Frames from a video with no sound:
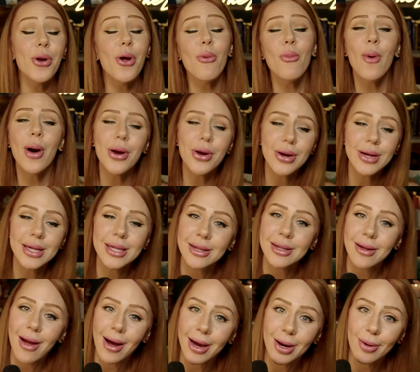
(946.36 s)
Oh, no wonder
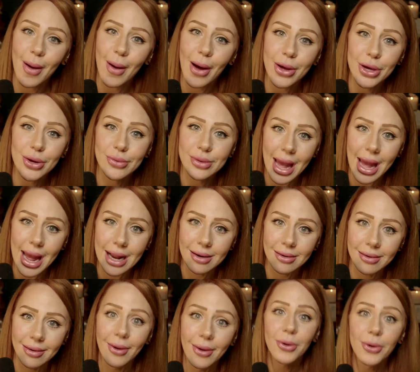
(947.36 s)
he's talking about you
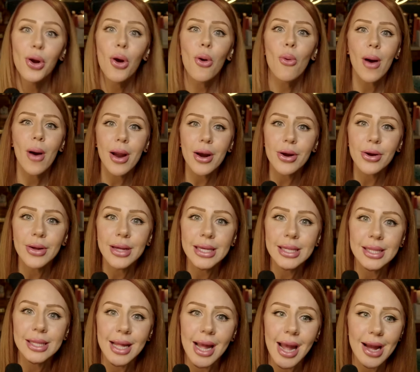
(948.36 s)
dating. No wonder
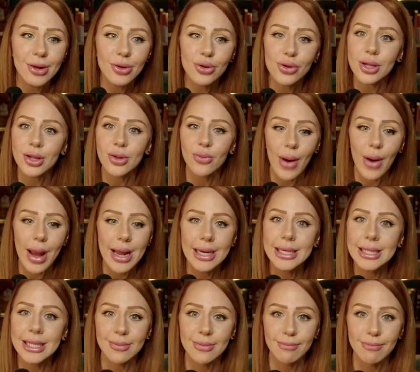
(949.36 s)
he's saying, just
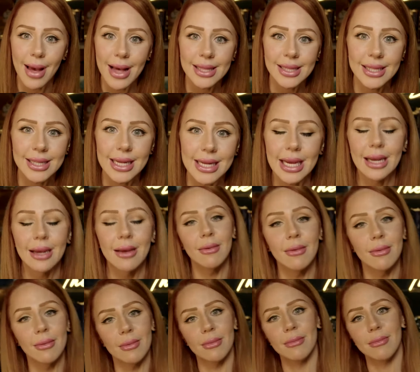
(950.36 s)
wait, it's messy.